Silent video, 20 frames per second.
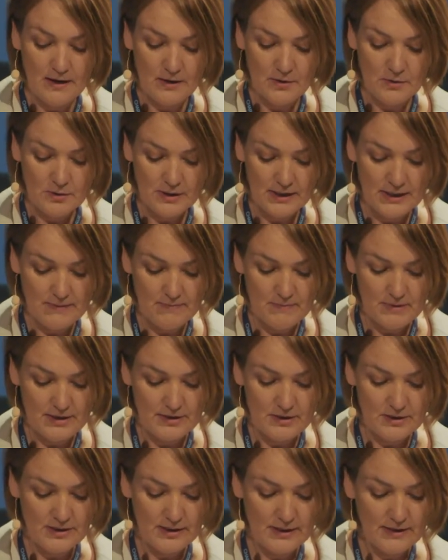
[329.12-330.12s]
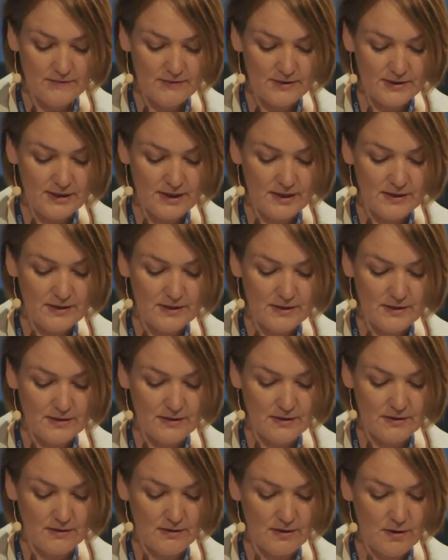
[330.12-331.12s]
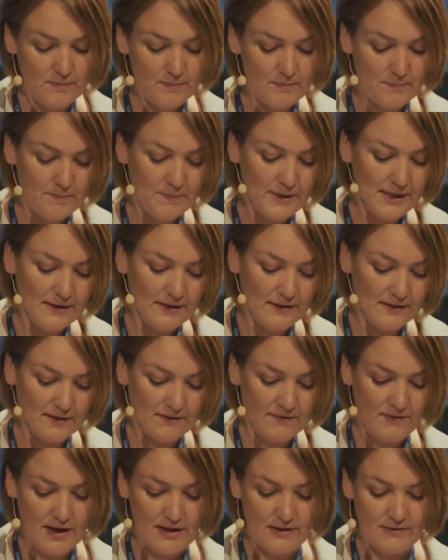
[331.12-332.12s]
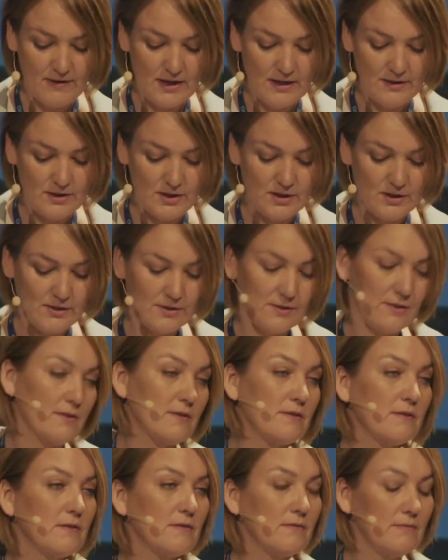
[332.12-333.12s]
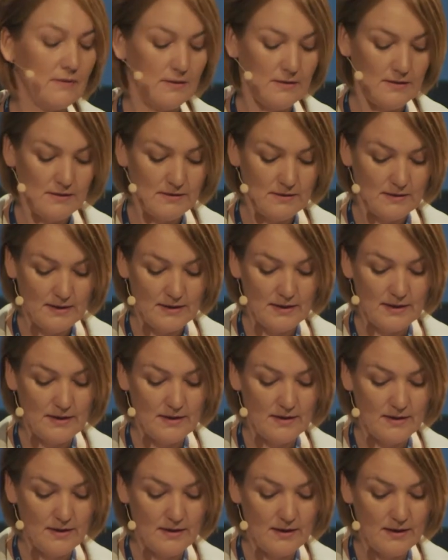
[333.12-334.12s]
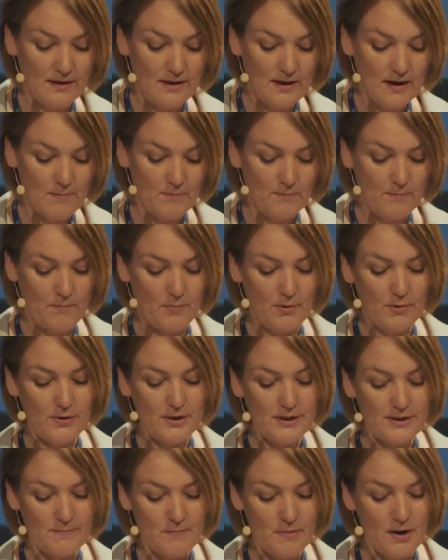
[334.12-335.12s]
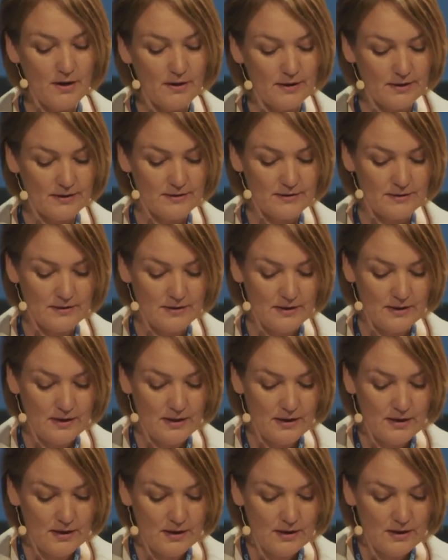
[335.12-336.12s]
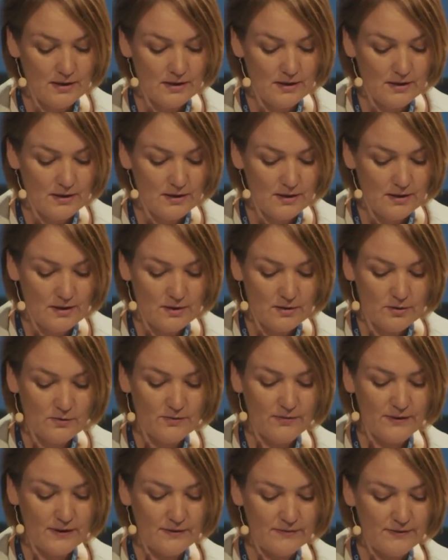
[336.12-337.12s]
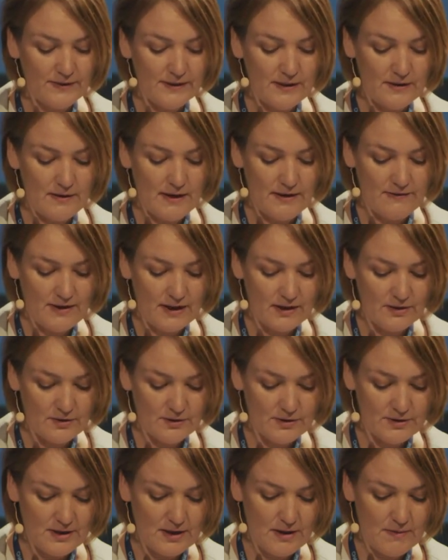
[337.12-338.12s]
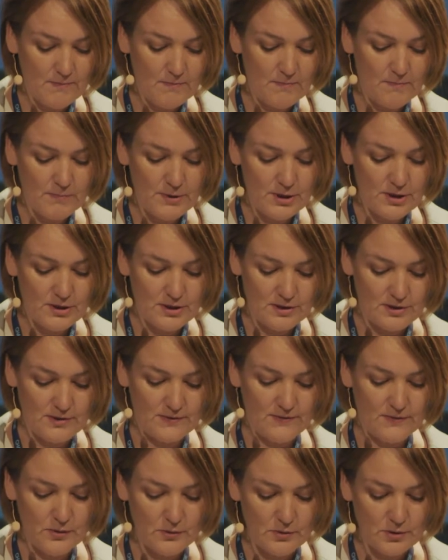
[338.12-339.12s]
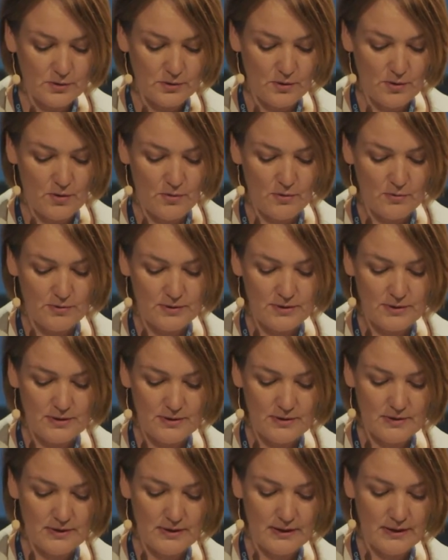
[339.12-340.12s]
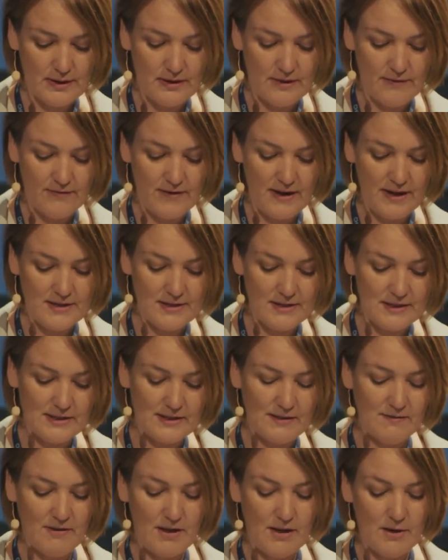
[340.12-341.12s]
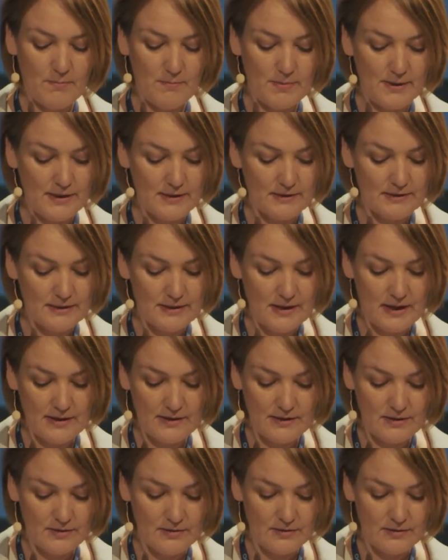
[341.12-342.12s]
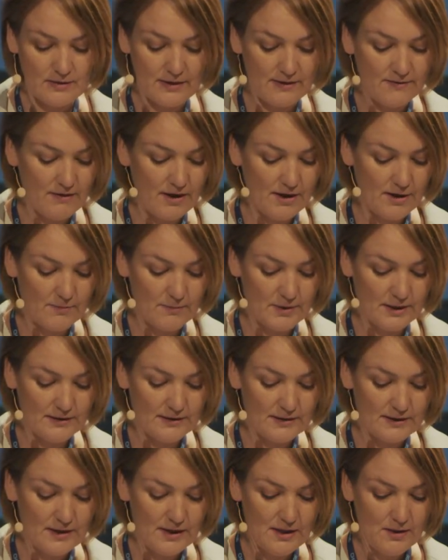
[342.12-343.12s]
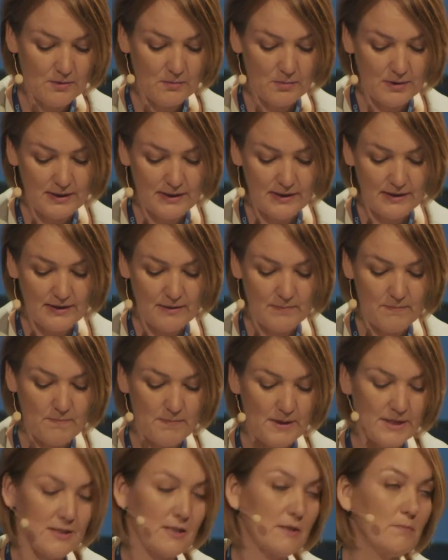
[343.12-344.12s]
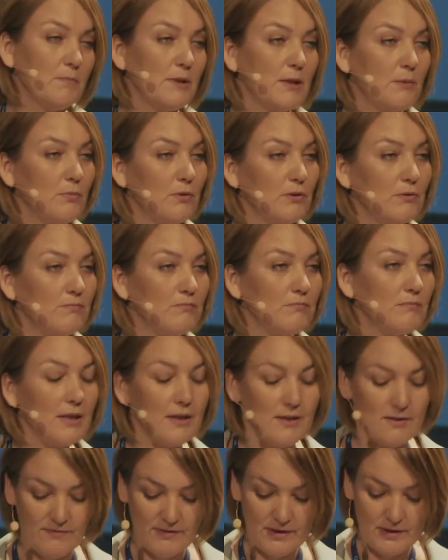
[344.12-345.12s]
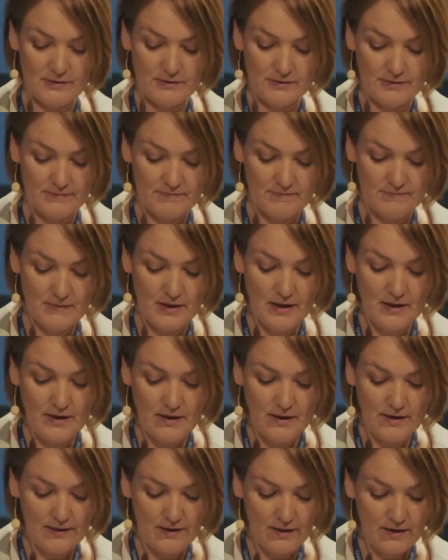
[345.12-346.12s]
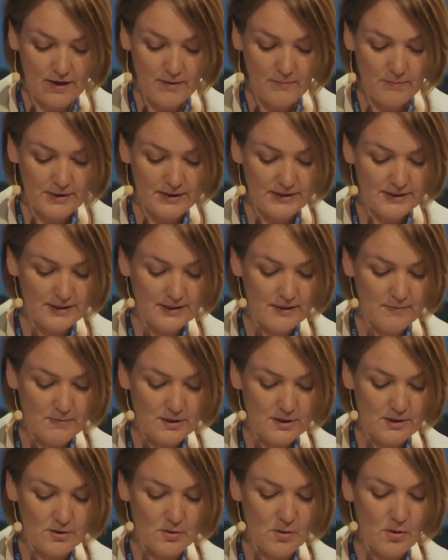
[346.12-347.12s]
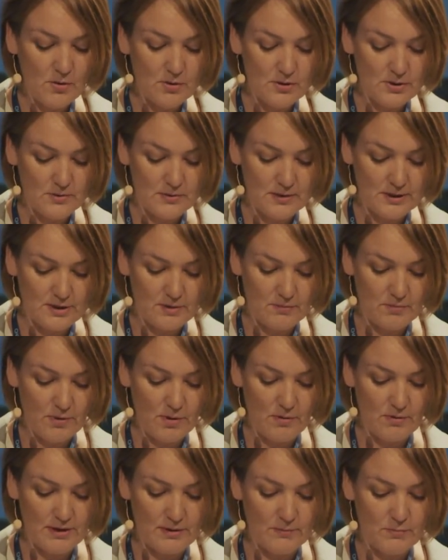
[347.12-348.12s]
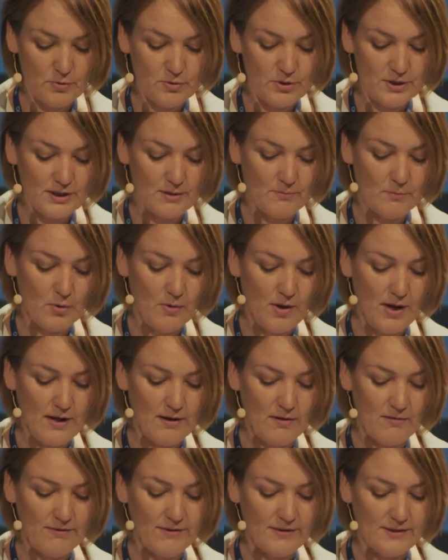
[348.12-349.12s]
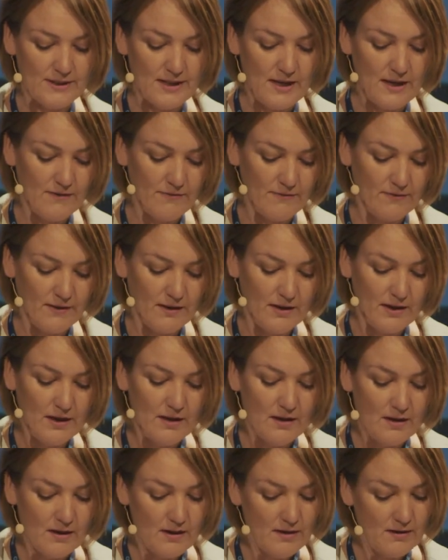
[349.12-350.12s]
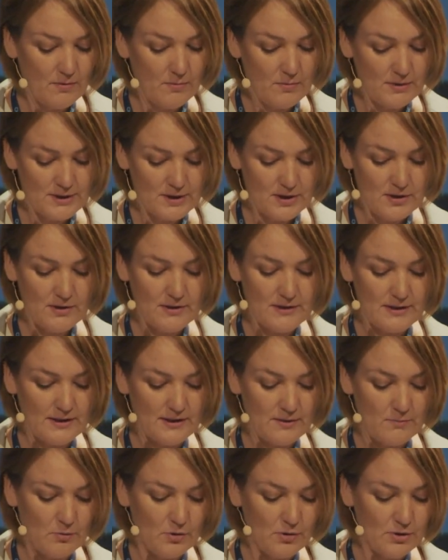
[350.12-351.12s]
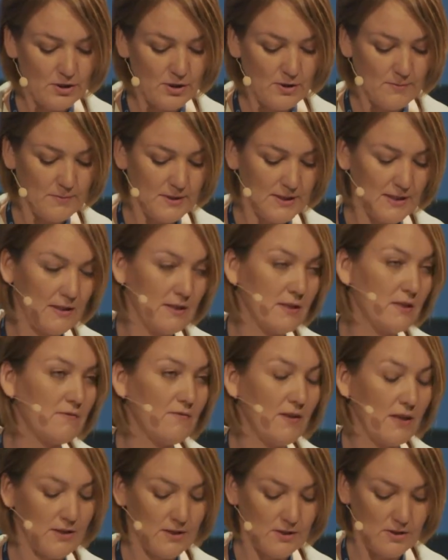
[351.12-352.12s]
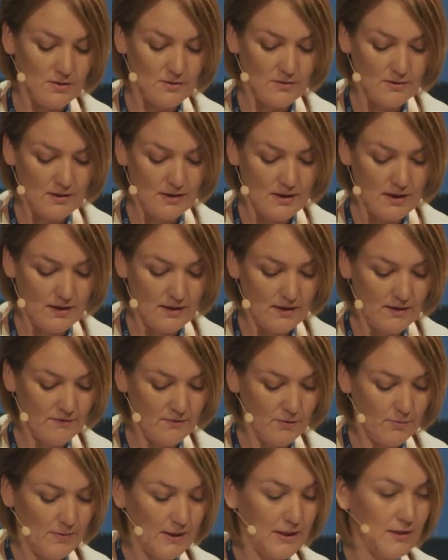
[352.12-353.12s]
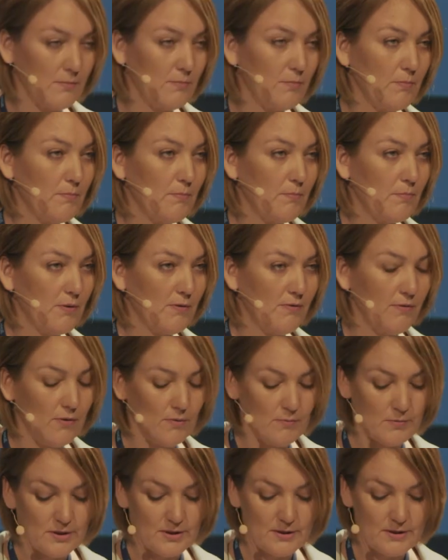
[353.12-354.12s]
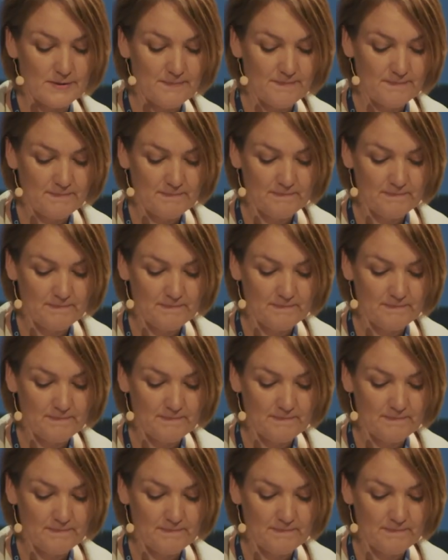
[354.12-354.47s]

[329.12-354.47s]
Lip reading: Good image gives us competitive advantages in the employee market. To fulfill Veitur's ambitious future goals in a fast-developing technical environment, we need the best people in the field. The company's image also has a role in boosting morale of the staff, resulting in more job satisfaction and therefore better performance.